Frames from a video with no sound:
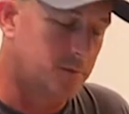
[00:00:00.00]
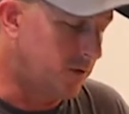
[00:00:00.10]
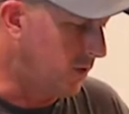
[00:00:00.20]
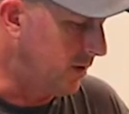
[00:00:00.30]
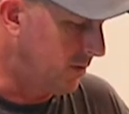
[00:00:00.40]

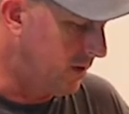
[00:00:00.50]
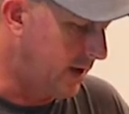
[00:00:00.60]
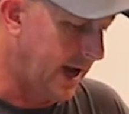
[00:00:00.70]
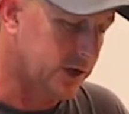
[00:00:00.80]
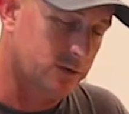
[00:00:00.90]
between
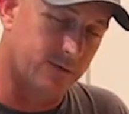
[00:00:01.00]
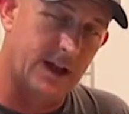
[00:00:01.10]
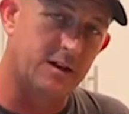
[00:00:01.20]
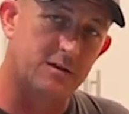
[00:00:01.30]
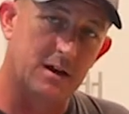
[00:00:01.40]
the actual
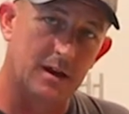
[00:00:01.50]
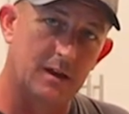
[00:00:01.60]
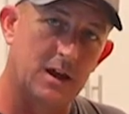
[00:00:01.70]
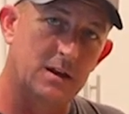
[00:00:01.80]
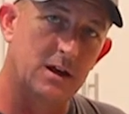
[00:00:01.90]
venison and
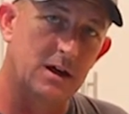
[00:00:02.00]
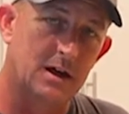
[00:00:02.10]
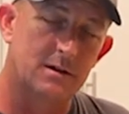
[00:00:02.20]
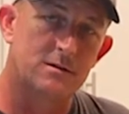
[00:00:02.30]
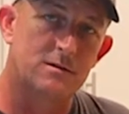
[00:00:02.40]
then
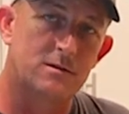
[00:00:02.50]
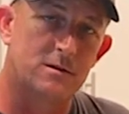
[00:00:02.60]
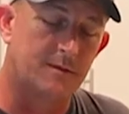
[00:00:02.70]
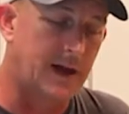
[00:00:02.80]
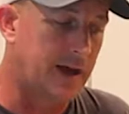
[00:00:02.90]

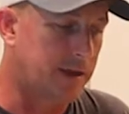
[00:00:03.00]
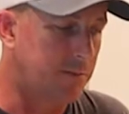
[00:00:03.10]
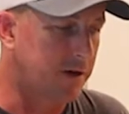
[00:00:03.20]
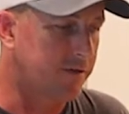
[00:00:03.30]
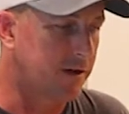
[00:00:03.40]
the fat that
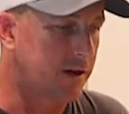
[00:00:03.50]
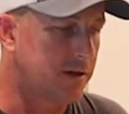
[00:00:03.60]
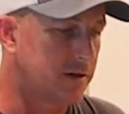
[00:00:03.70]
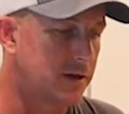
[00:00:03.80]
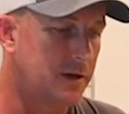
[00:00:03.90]
I'm mixing
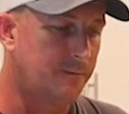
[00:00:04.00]
in,